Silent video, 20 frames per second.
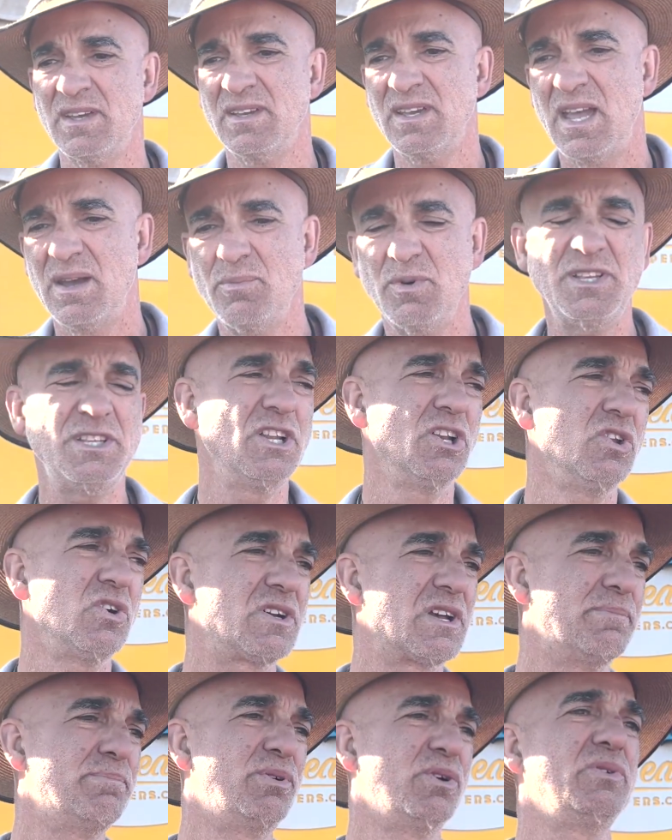And when you look
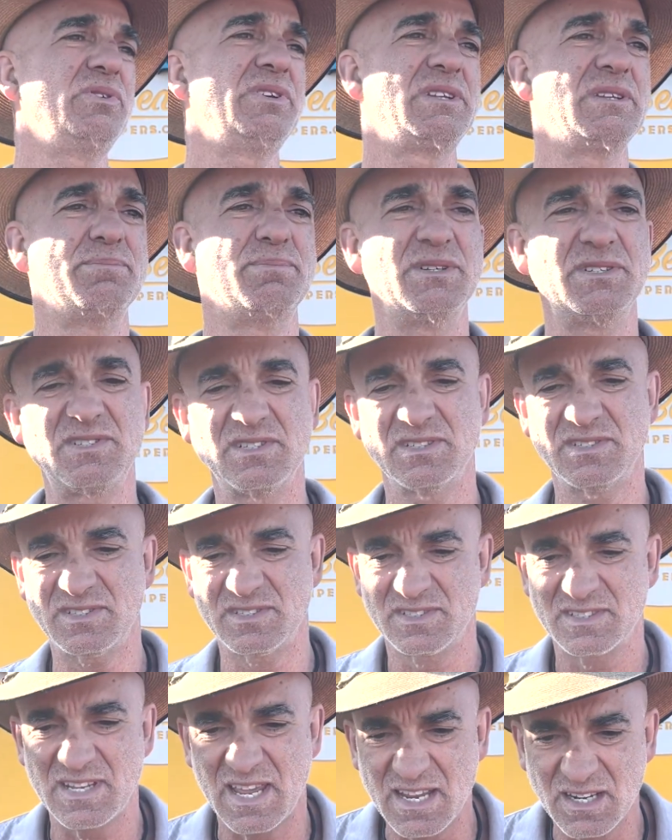at building a business
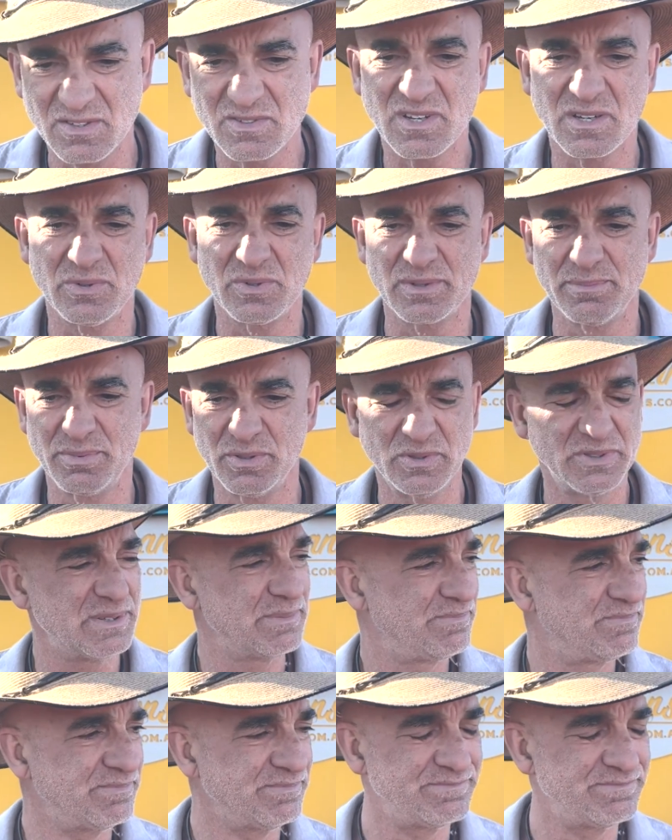and saying, look, I want to build a